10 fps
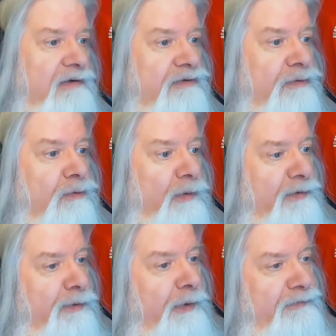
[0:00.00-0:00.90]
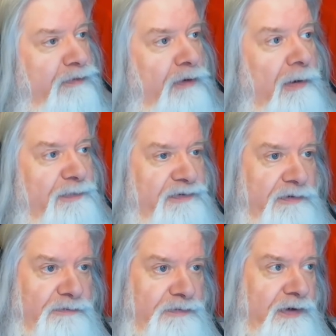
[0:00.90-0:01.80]
control whether you have crops
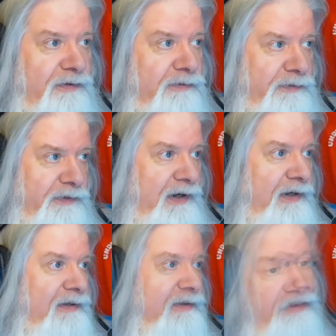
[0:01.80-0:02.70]
that fail or not.